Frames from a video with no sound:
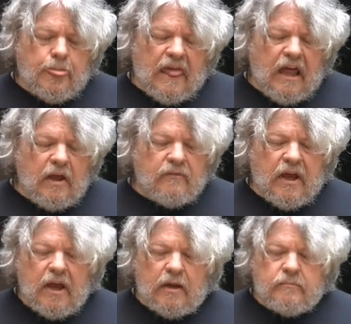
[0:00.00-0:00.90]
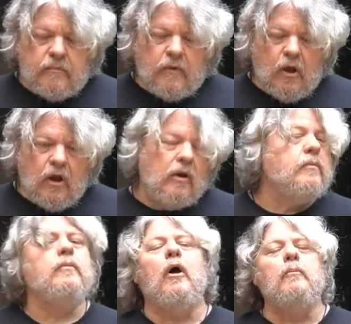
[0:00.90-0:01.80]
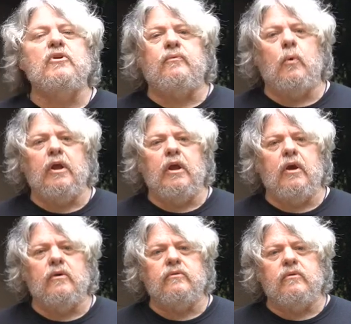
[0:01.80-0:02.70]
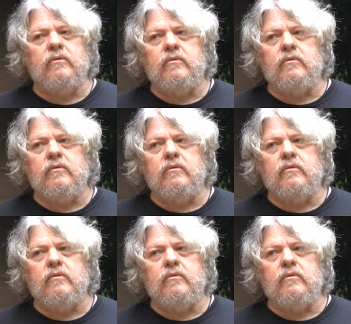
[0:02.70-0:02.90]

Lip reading: I've had, you know, almost 40 years,